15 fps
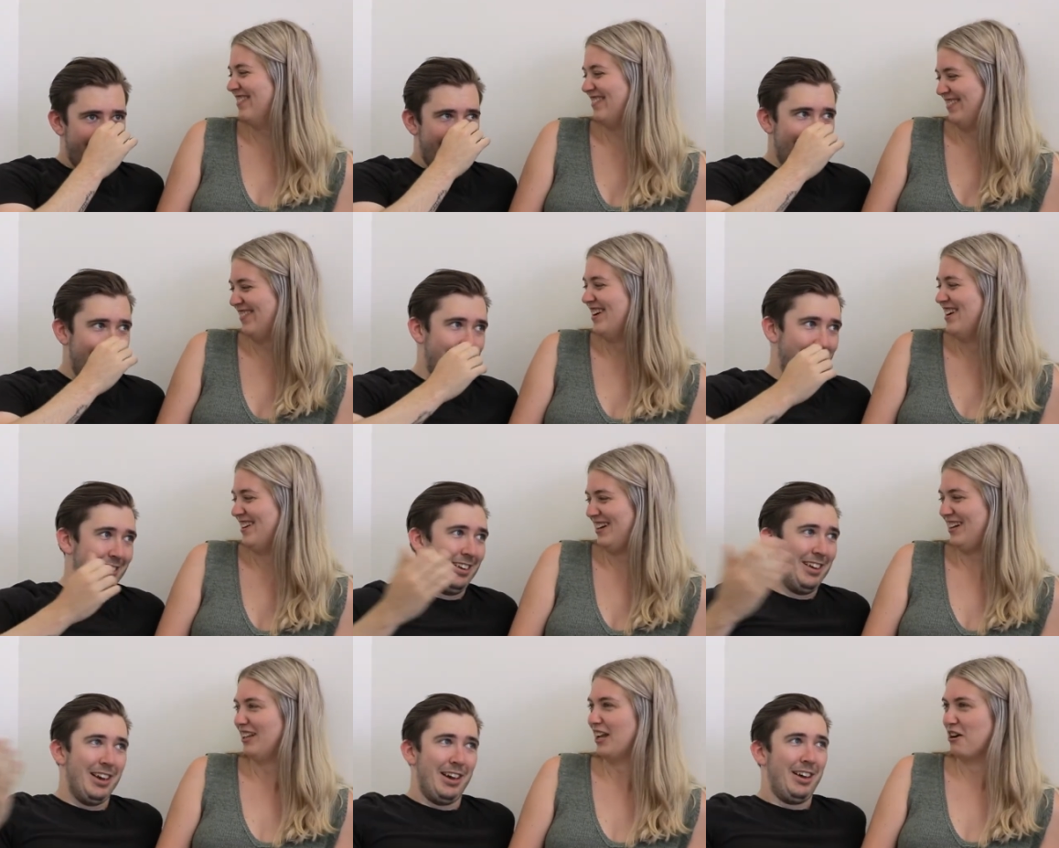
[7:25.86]
Speaker 1: Well,
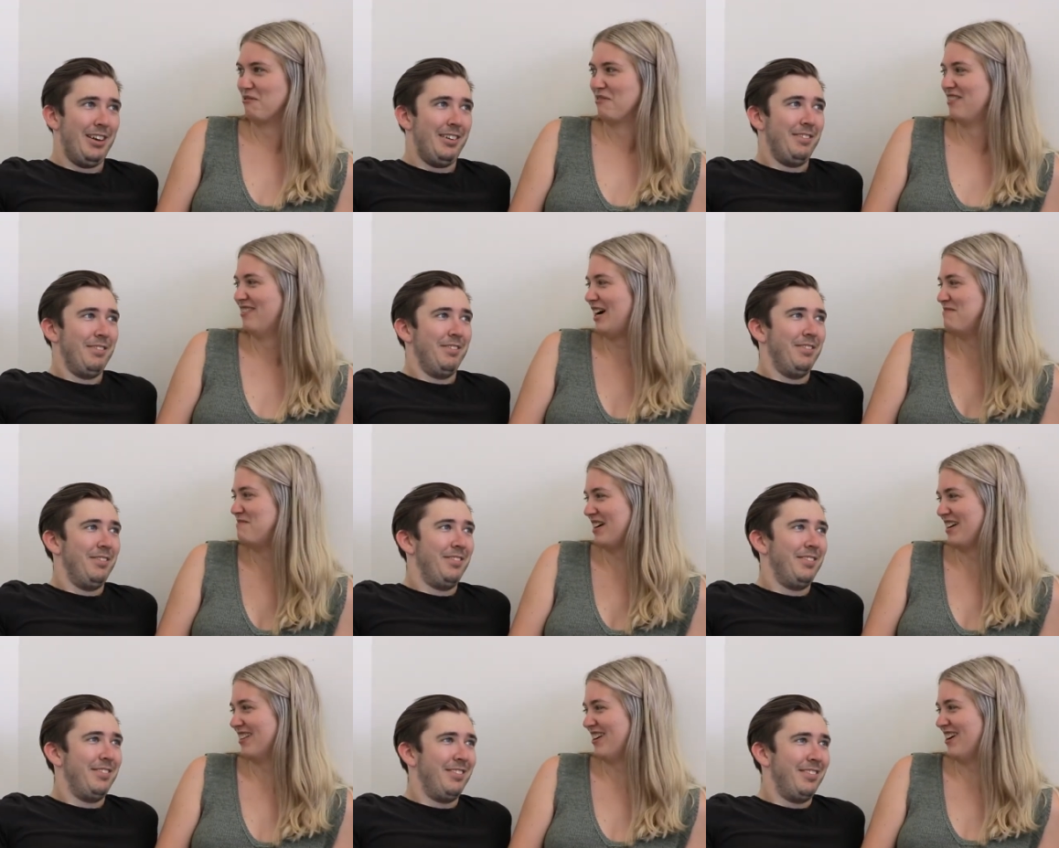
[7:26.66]
alone. I'd
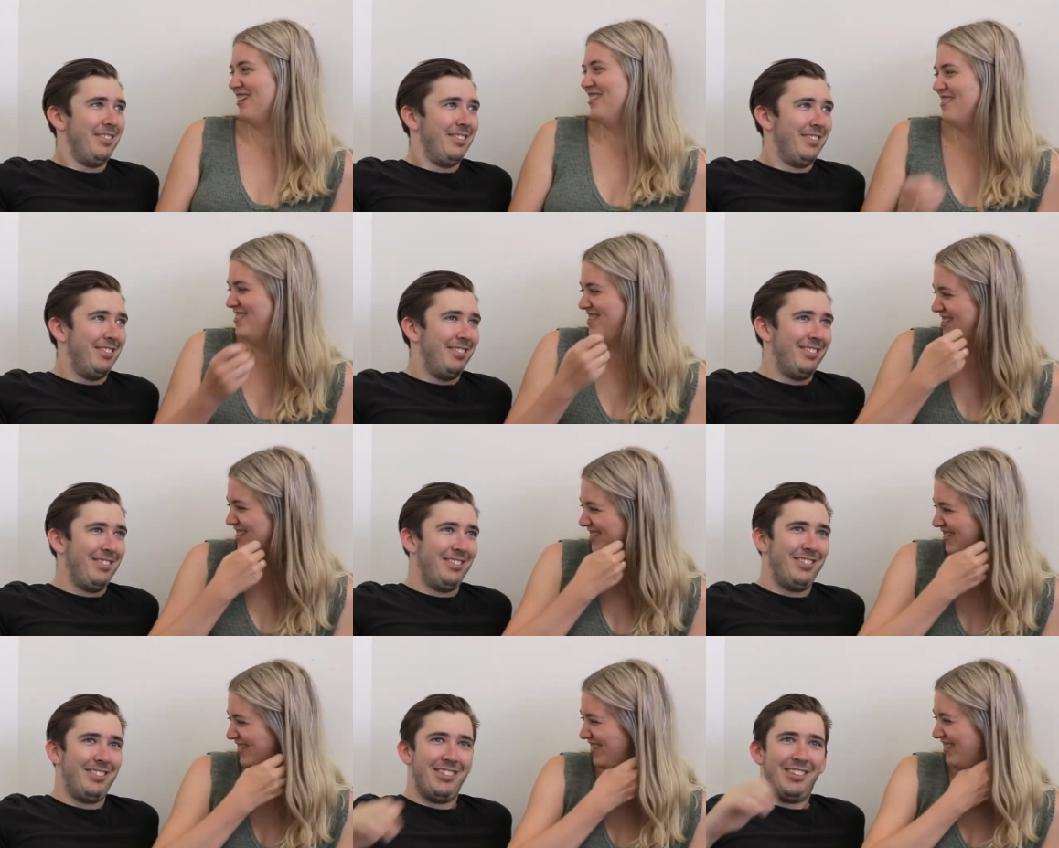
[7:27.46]
pick alone.
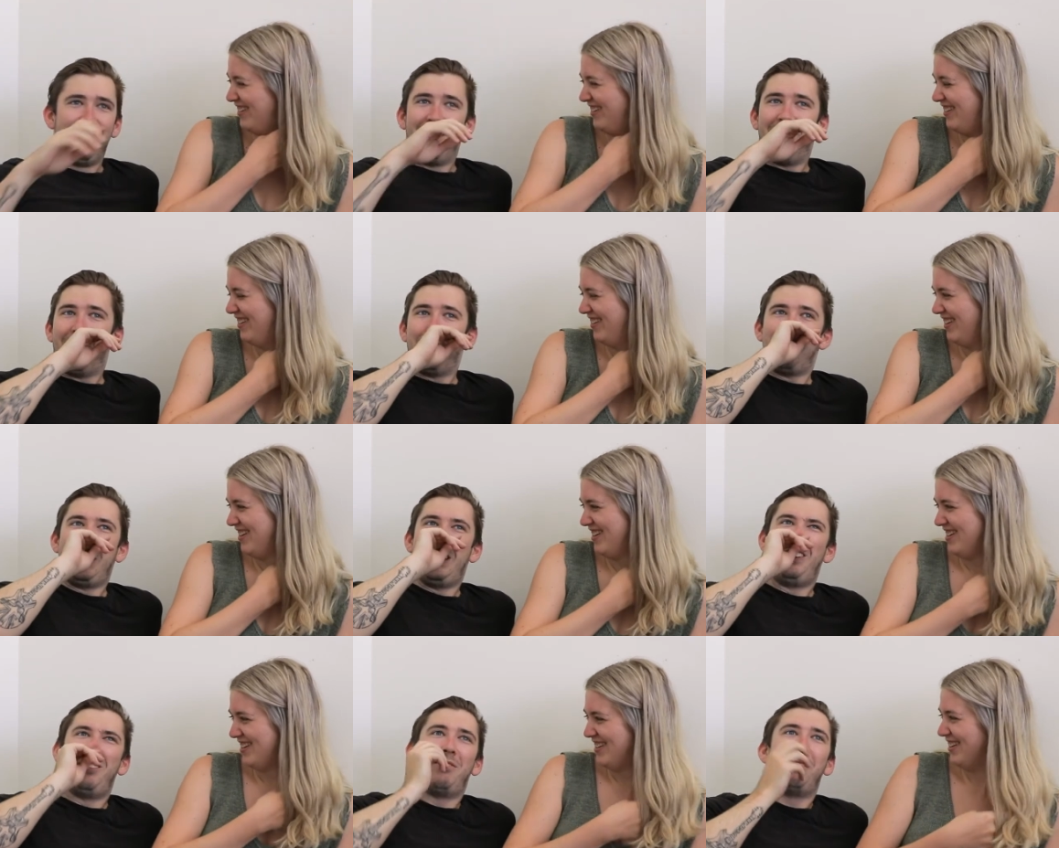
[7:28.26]
Speaker 2: I
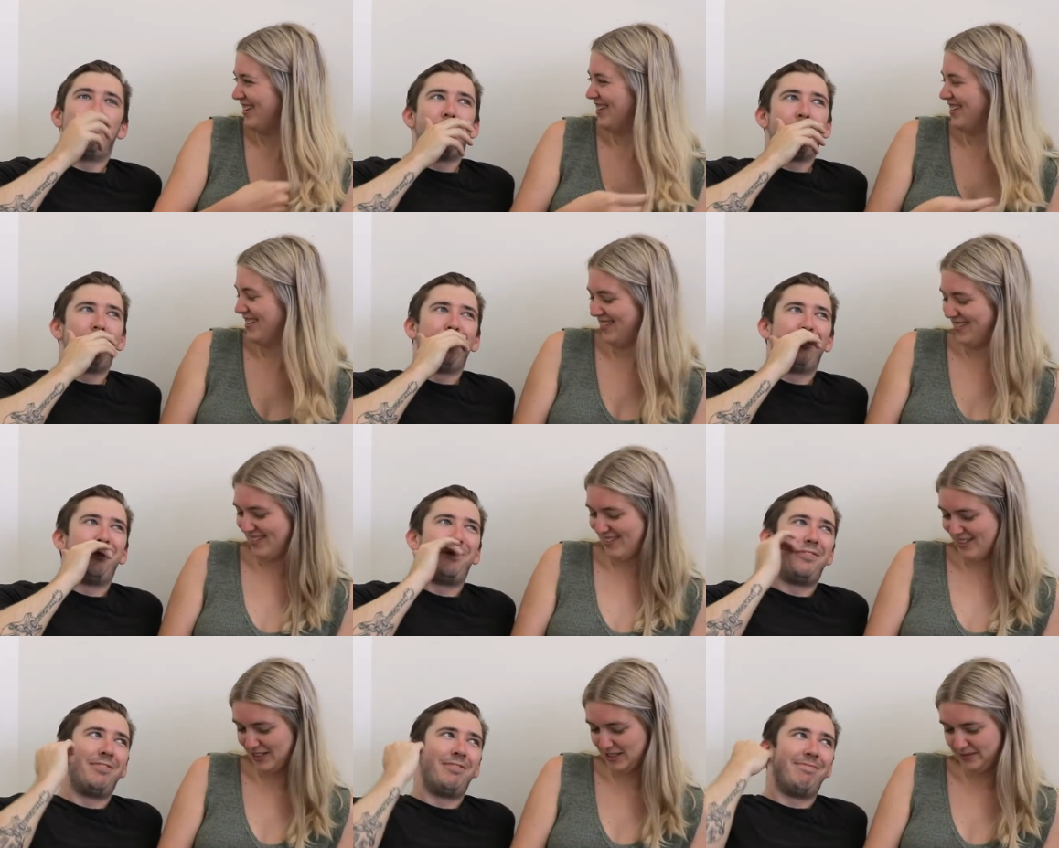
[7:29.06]
mean,
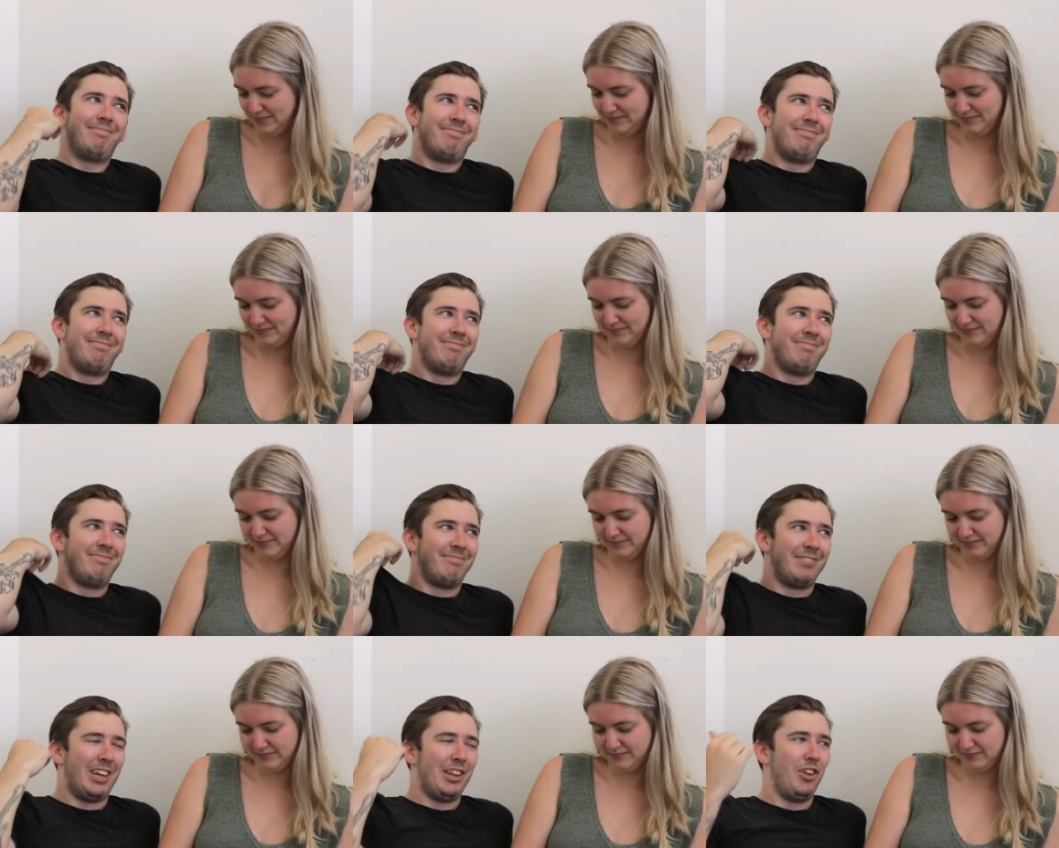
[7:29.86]

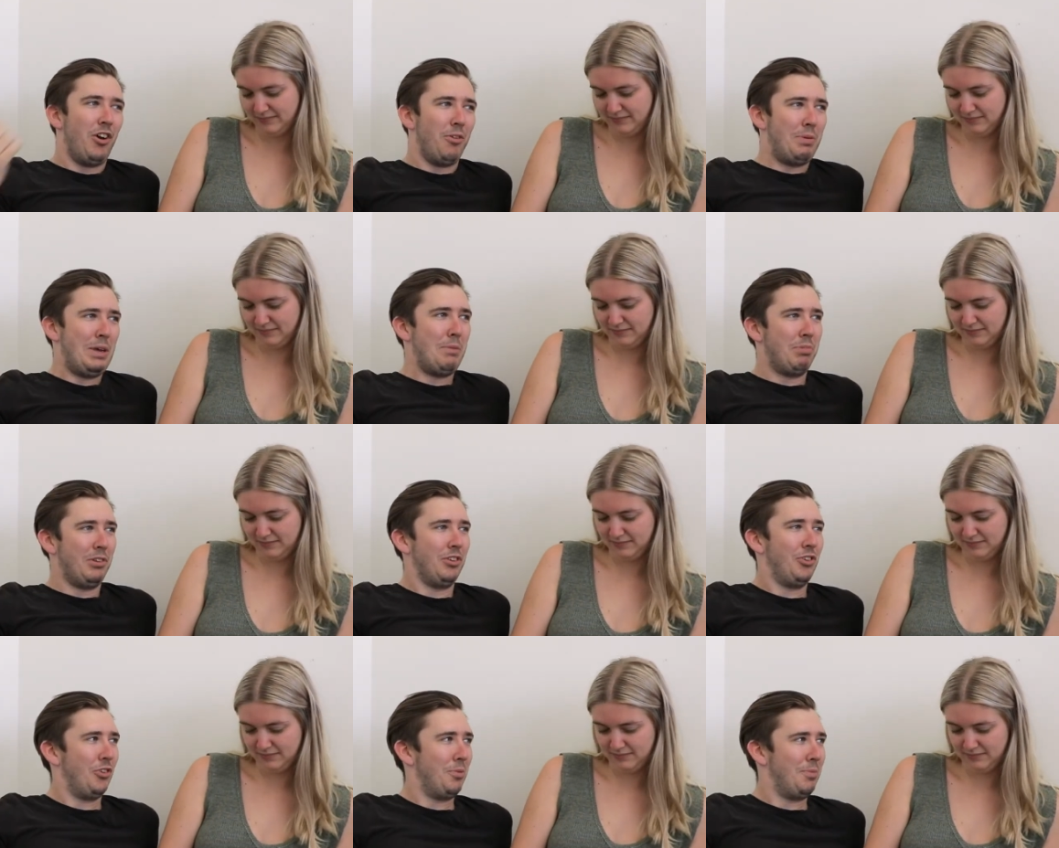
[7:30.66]
a lot of people
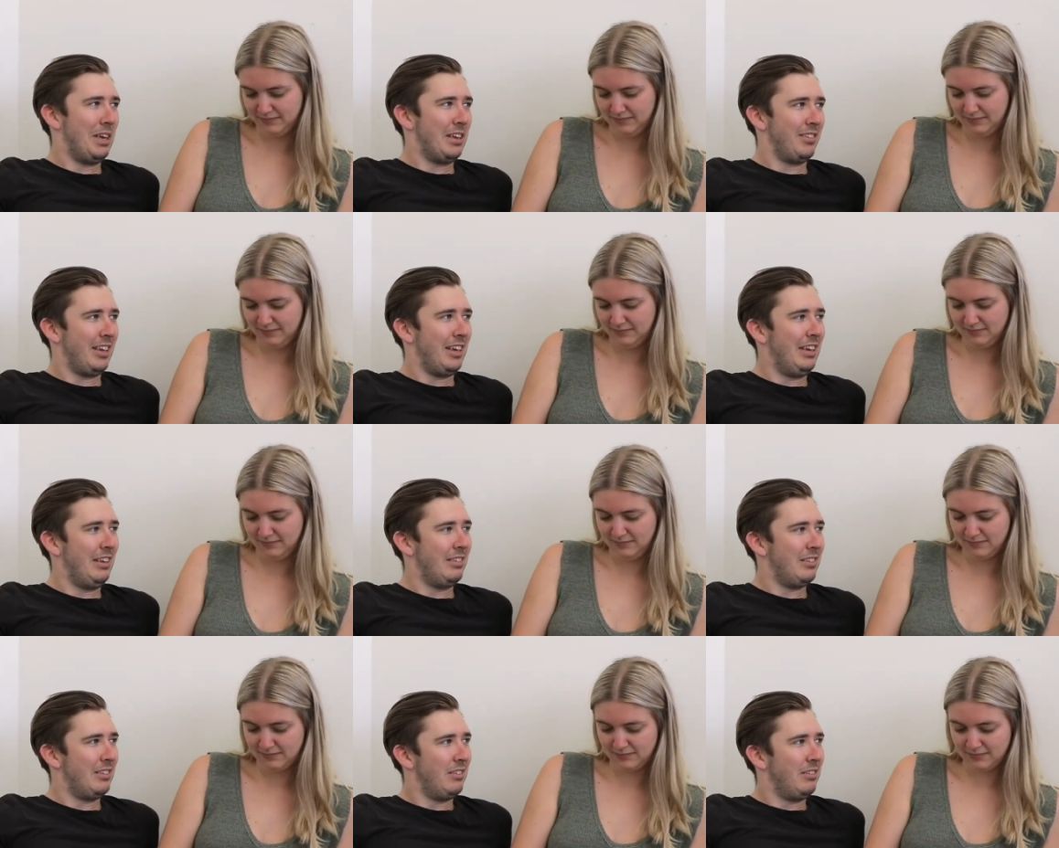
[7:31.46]
annoy me as it
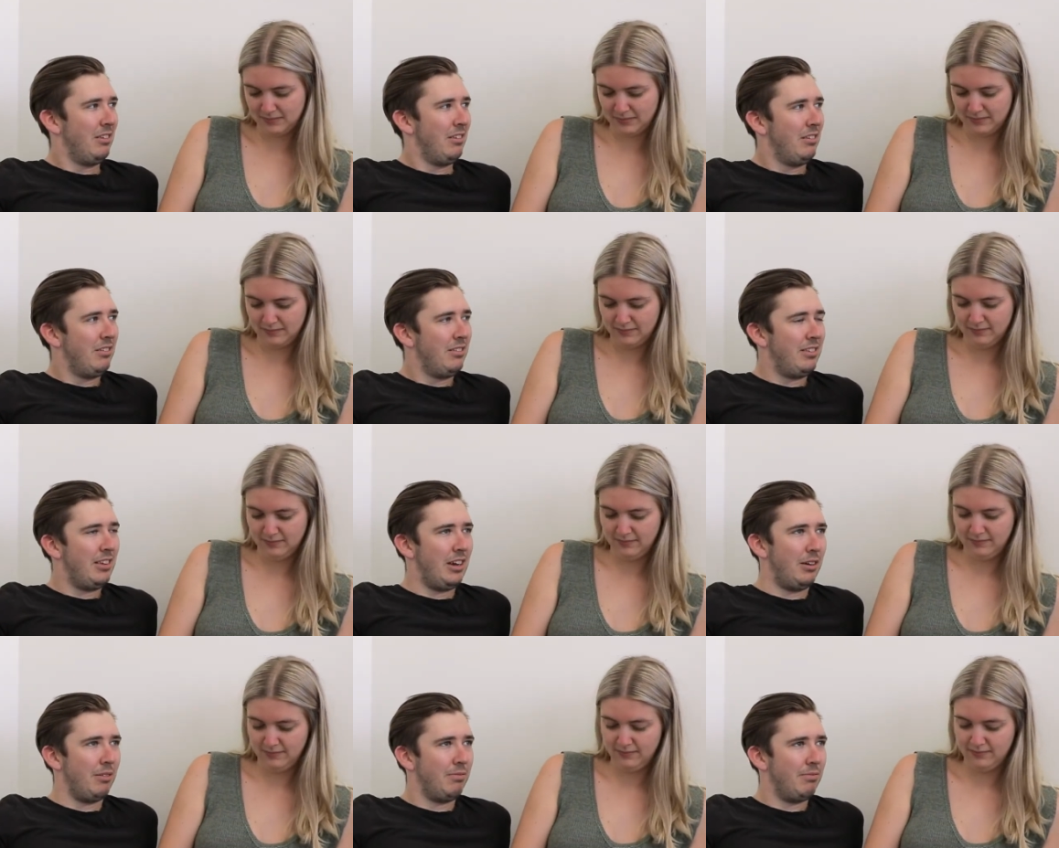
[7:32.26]
is,
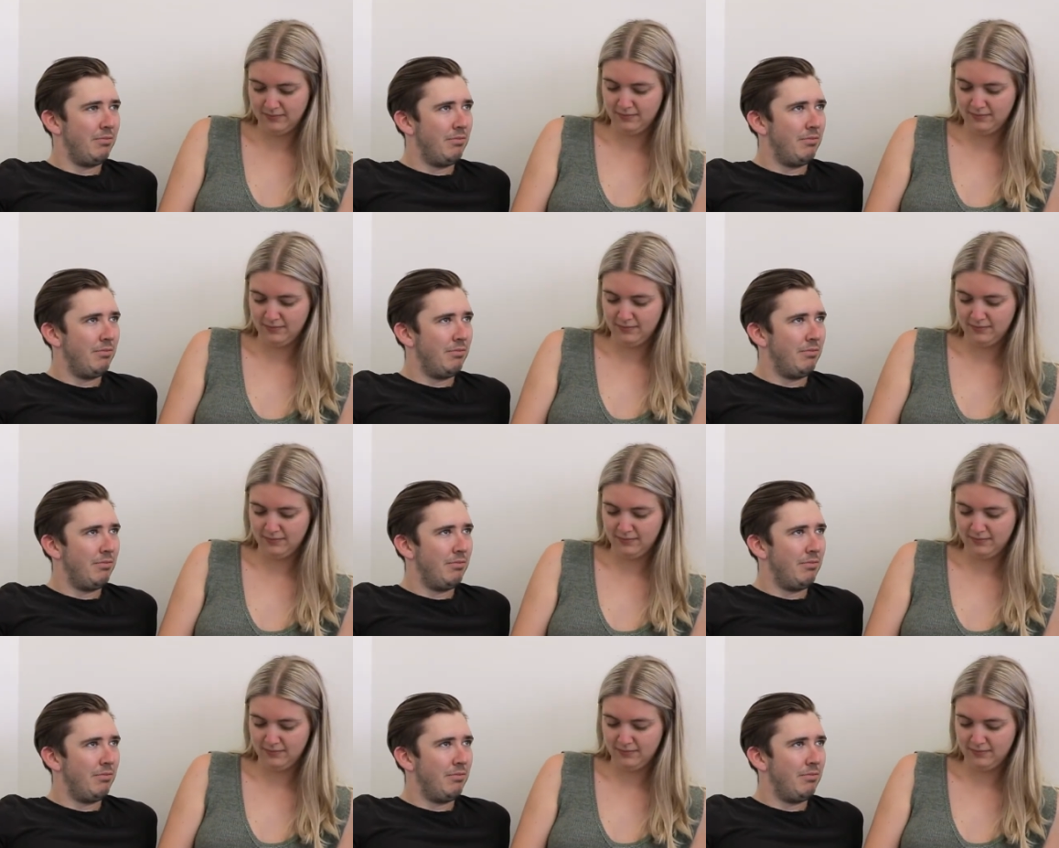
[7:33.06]
so